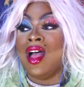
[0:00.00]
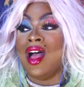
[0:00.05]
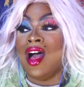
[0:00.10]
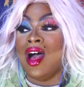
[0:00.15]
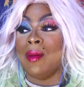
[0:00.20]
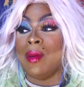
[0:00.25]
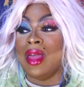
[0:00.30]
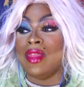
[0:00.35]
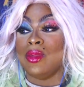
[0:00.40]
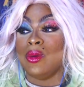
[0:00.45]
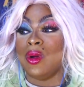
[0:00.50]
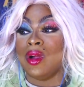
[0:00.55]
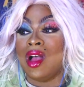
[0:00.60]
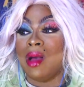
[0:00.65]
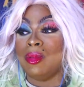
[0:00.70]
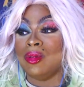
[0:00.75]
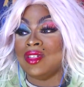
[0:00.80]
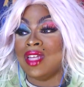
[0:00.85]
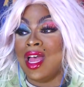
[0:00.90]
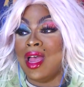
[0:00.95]
And there were a
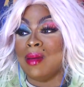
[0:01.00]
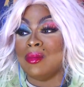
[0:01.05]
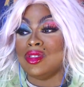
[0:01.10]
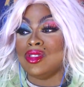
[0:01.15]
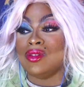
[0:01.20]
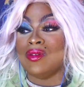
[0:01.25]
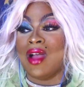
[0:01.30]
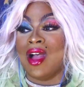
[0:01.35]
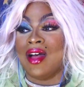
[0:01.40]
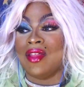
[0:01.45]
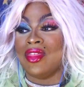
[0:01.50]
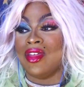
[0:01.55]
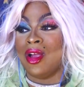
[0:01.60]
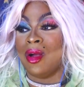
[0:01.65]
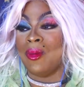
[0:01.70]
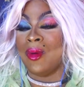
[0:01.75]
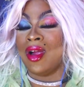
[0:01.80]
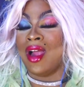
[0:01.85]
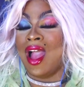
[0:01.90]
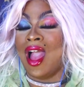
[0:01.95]
couple times throughout there
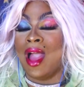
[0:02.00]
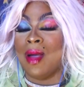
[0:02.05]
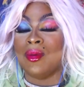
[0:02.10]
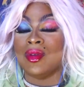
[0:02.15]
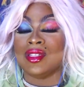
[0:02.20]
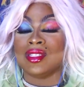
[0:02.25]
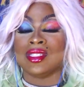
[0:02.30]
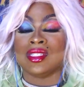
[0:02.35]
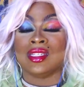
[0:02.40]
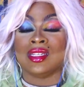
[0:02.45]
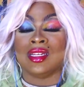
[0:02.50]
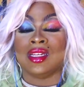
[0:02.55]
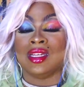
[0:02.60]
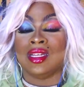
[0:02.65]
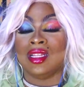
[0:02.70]
where I was